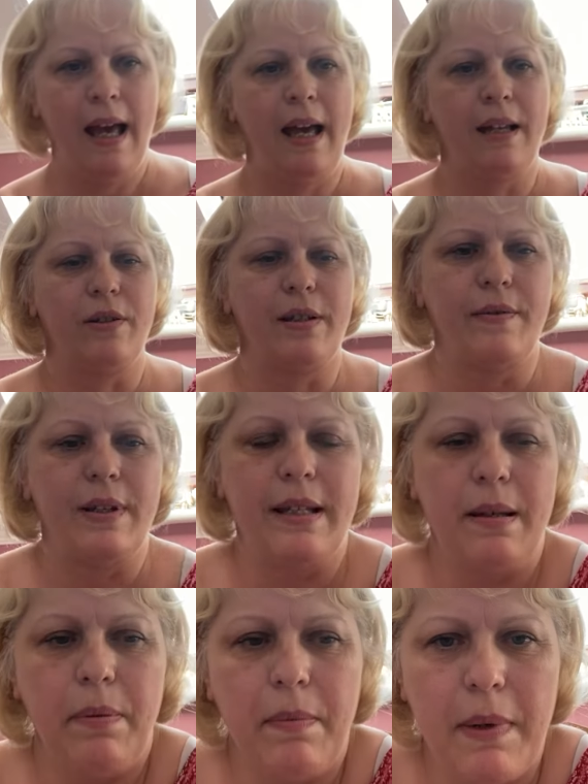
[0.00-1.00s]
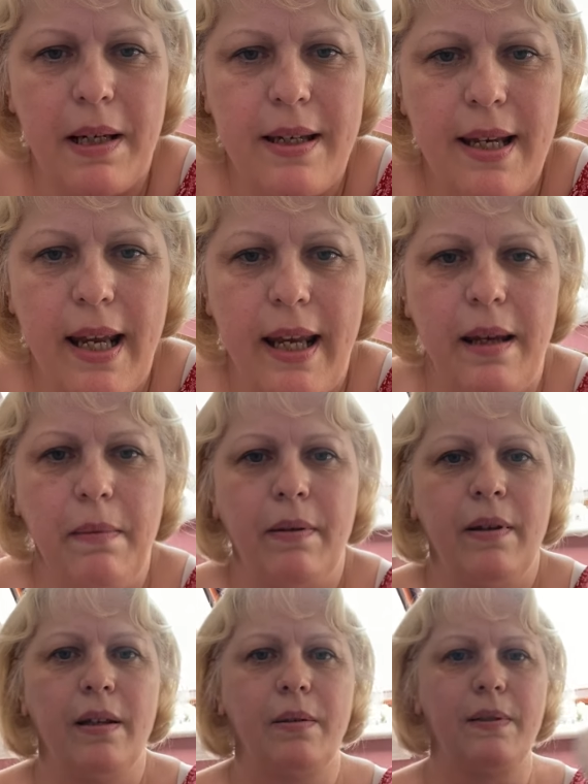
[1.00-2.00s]
Just have a sip of my tea,
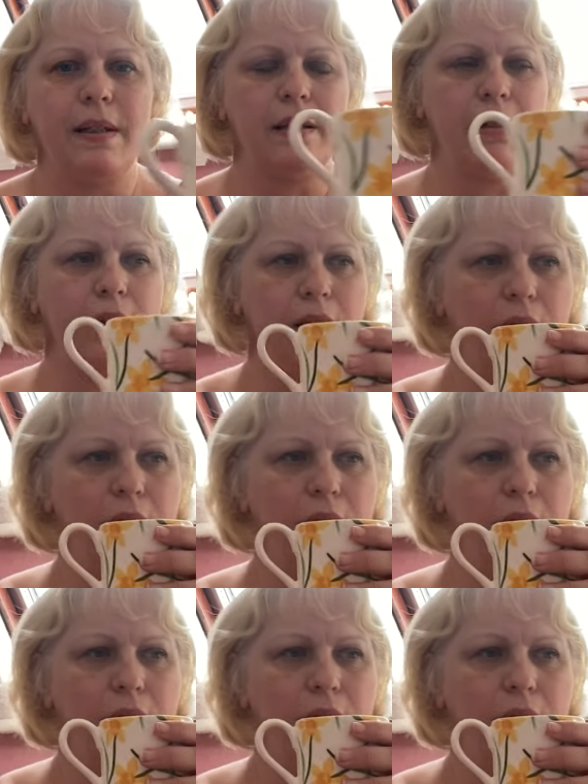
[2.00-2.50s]
otherwise it's going to go